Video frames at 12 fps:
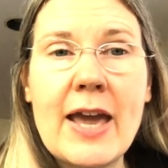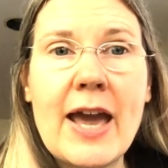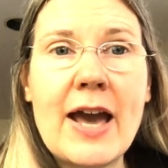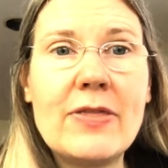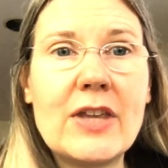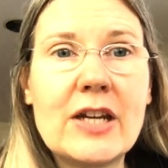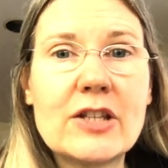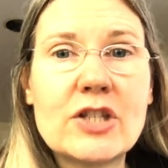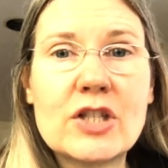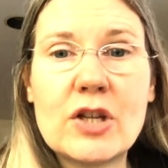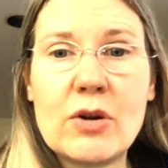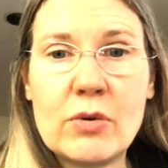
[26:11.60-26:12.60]
And then it's
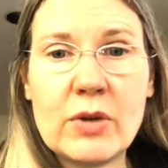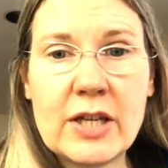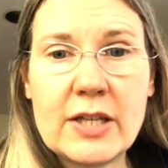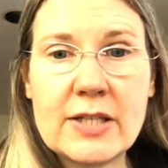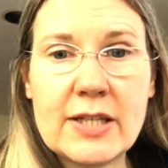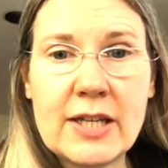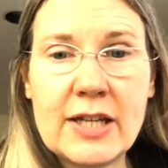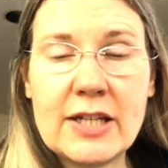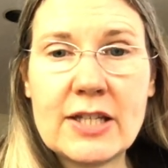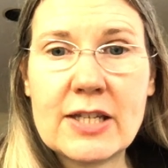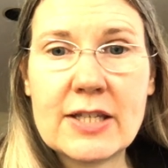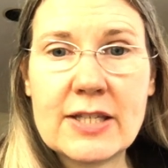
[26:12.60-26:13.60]
so easy
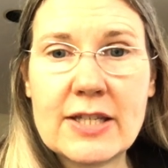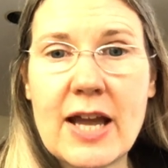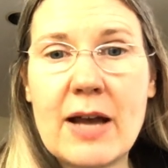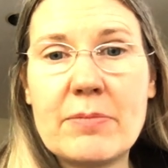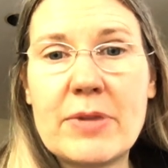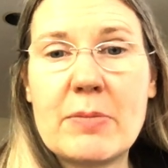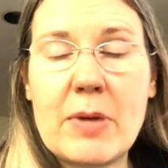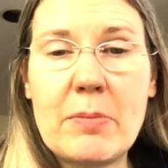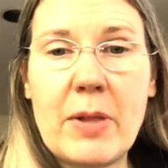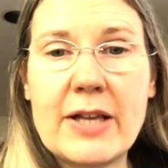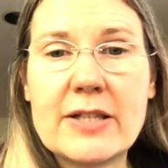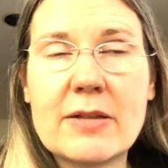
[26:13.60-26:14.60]
to stamp them and
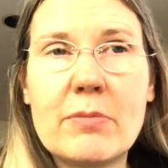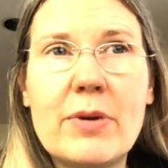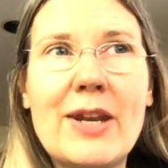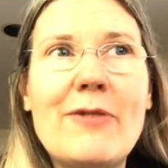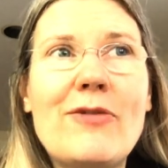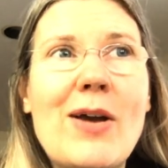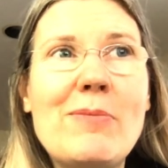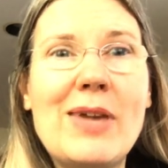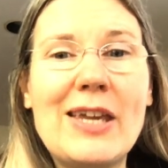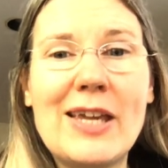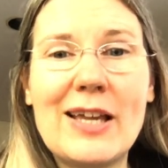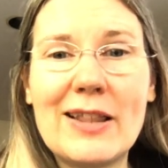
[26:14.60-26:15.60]
place them. But if I'm
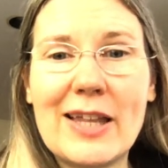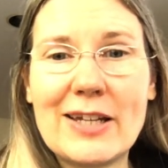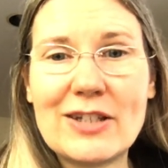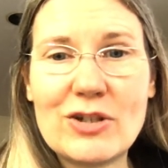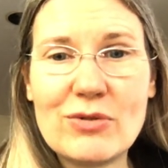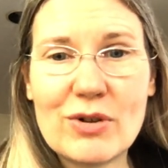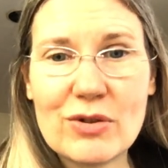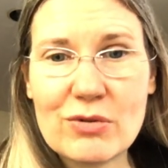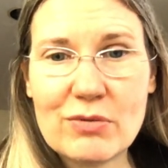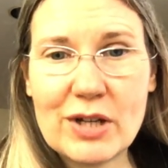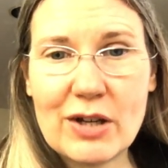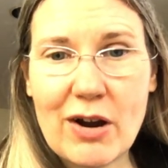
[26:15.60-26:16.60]
making like two or
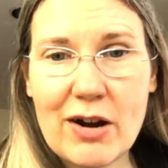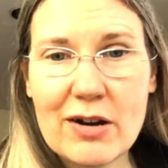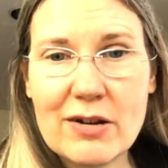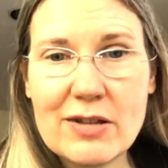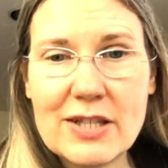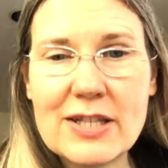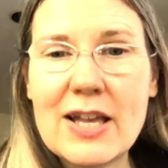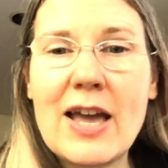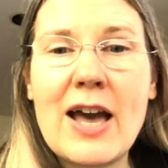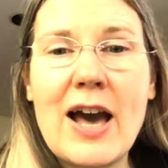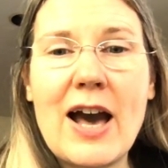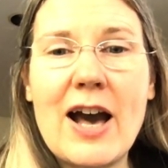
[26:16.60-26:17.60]
three cards,
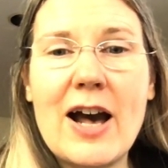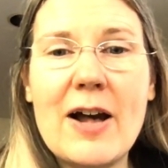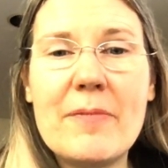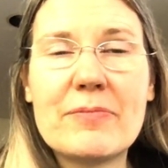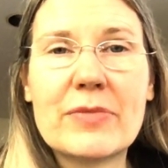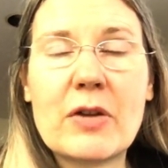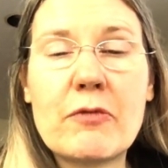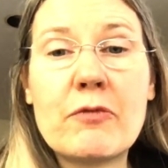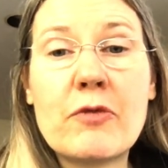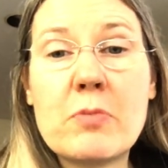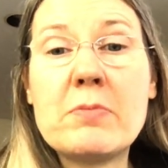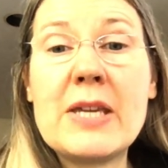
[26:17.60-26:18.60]
um,
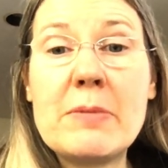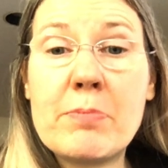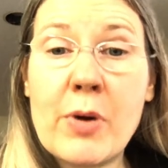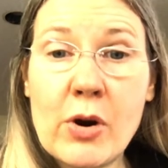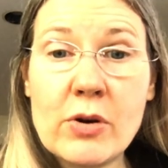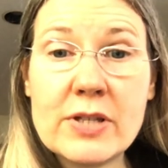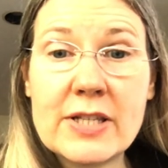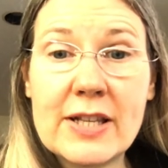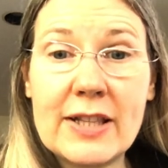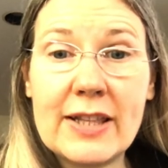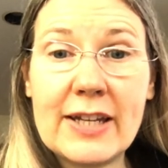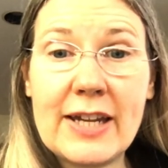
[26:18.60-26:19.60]
for me
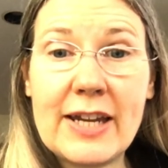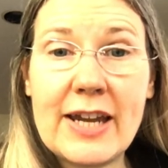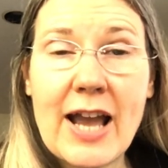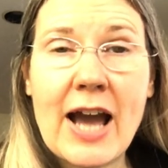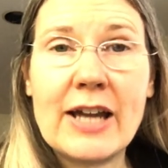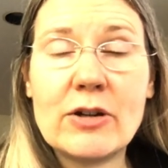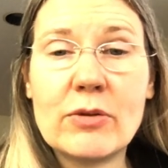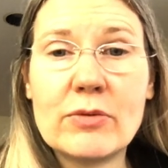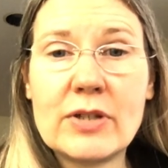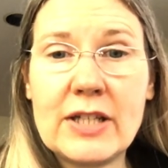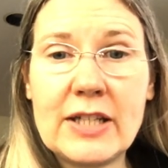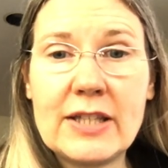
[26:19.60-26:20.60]
personally, I
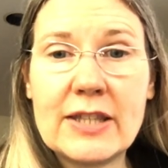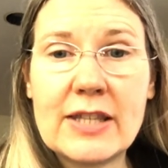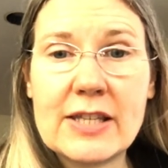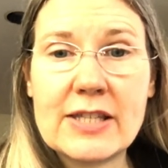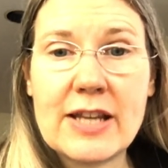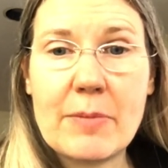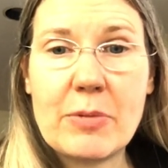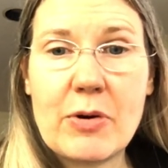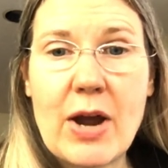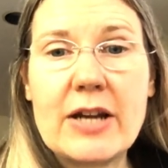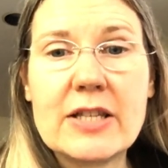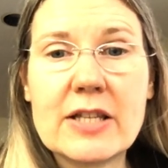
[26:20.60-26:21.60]
don't need the
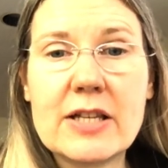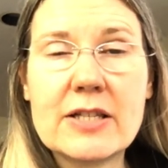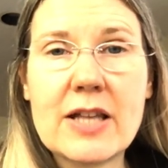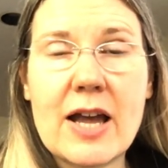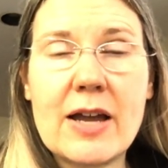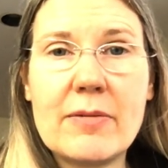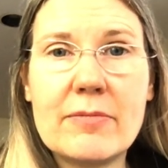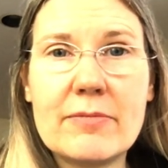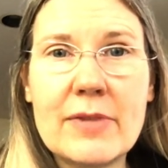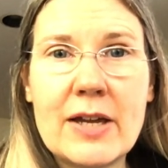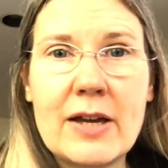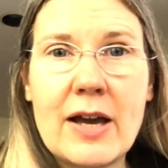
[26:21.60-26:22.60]
stamparatus because I'm
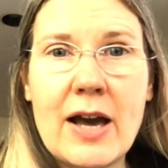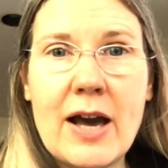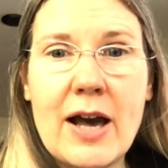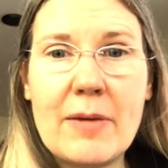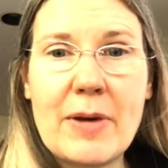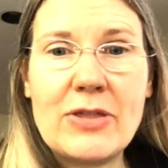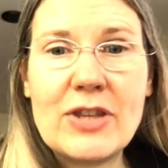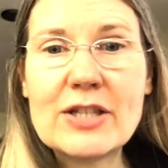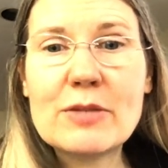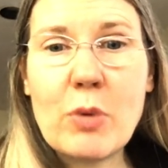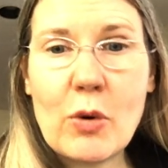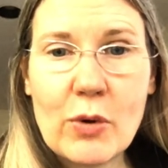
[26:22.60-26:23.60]
uh, at
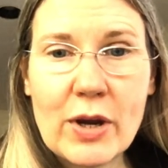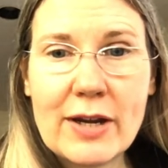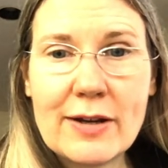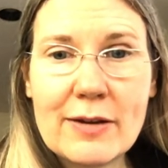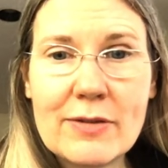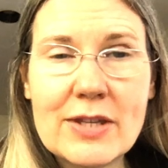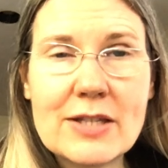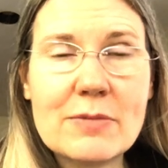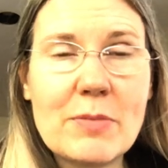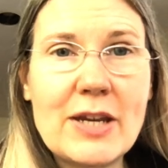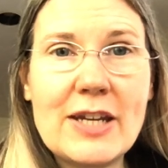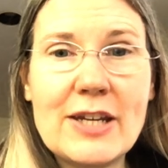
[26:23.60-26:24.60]
this point, this
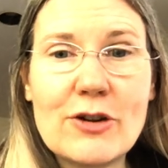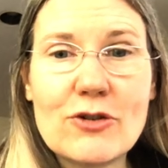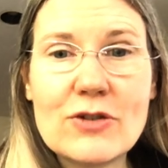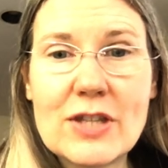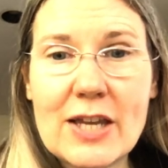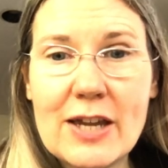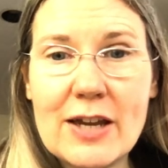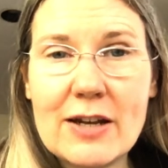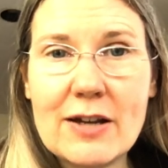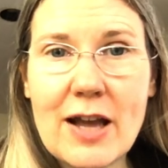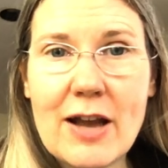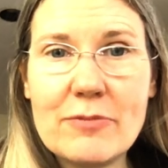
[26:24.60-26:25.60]
many years
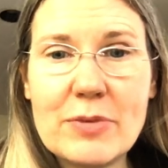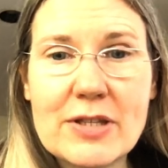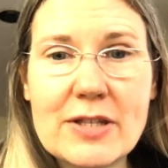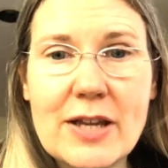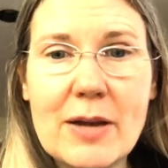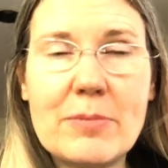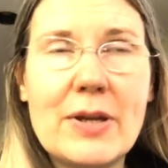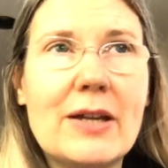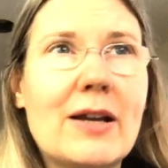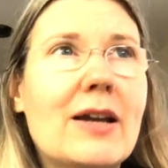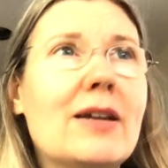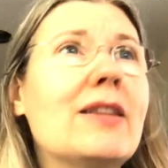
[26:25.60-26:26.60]
in, I've been stamping,
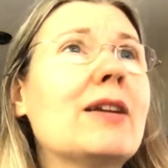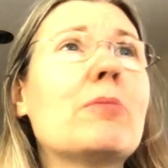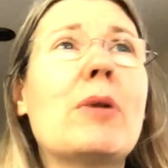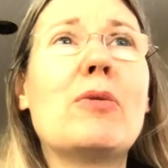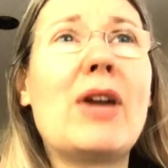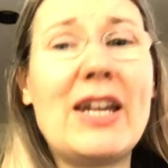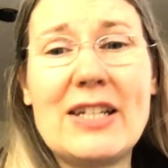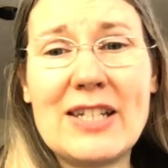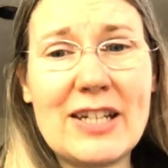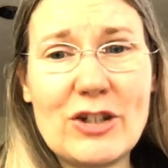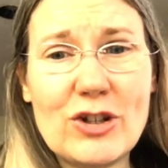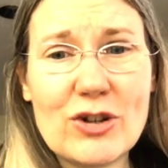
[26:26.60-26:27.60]
I think about
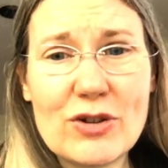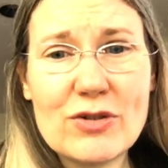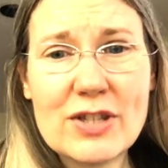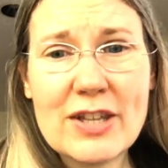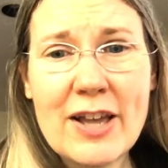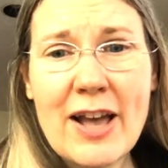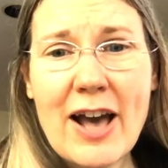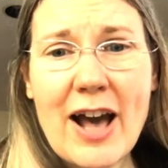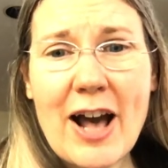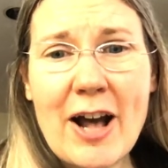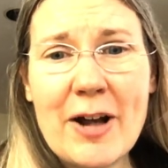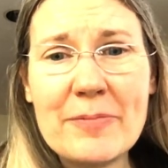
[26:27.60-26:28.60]
18 years.
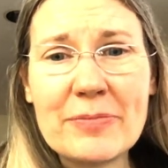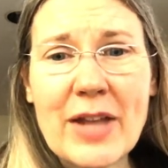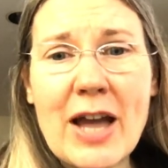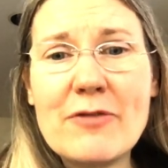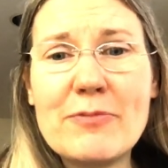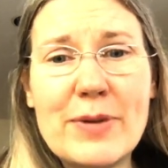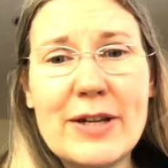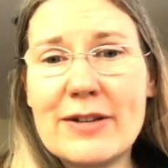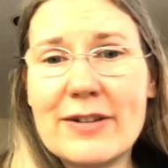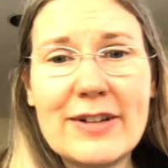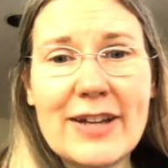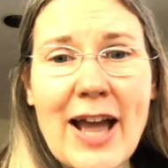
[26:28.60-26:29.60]
Um, I've
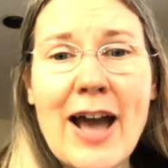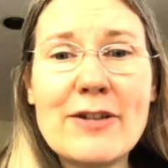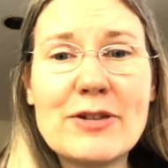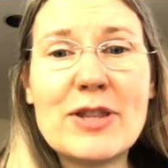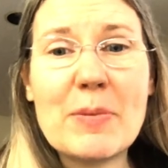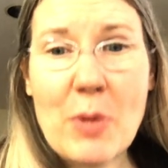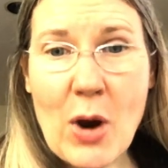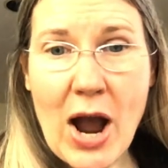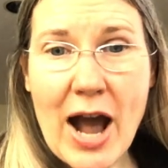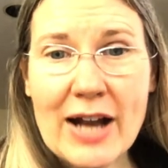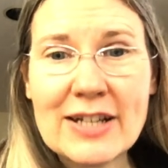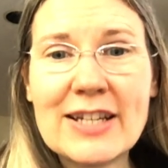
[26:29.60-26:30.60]
been had the
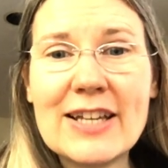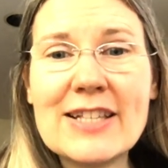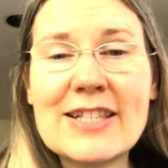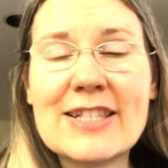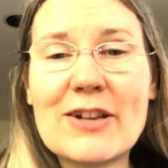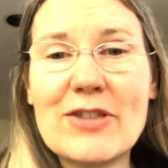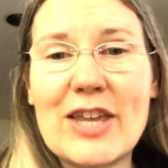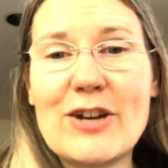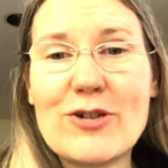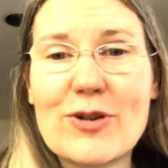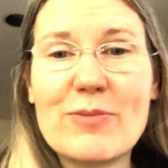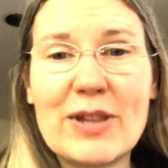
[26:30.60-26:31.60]
practice so that
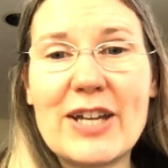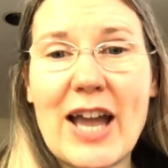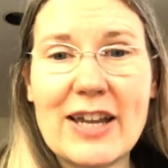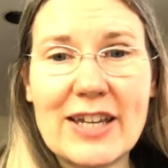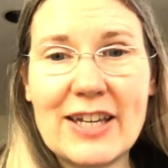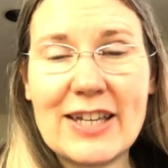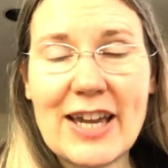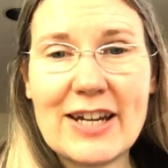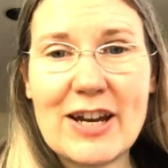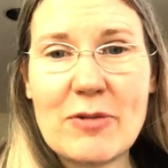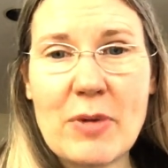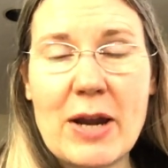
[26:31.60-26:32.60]
normally I can get
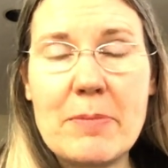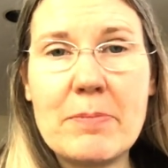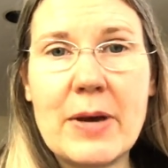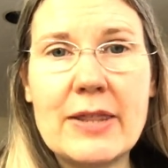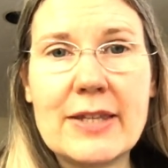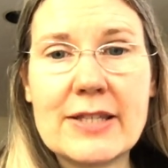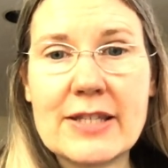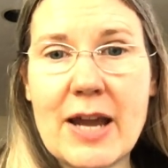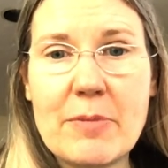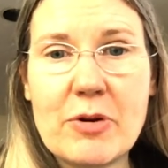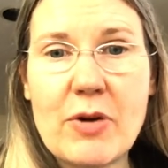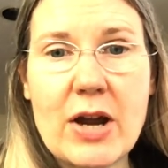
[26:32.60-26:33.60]
it right, but the
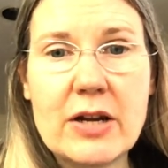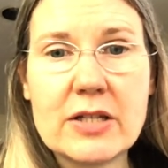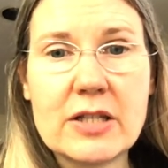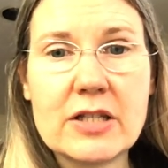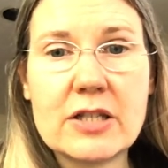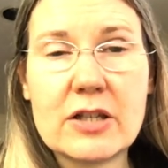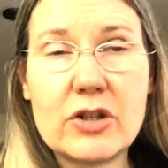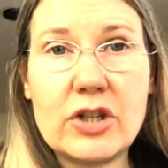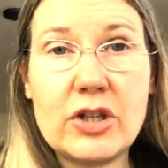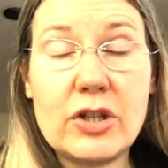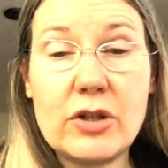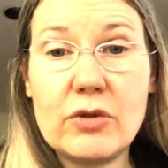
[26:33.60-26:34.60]
stamparatus is
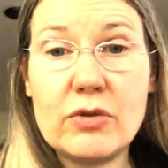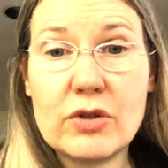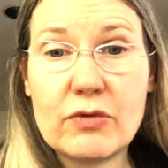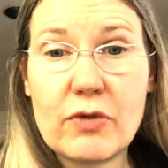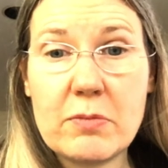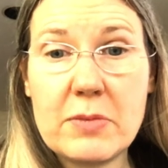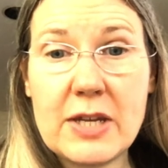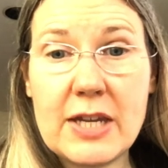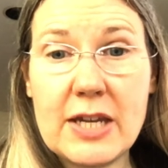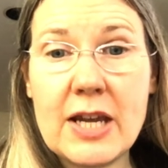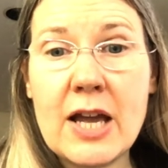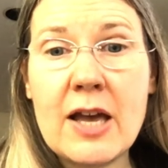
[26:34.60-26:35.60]
huge for
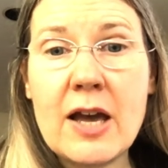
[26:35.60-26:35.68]
me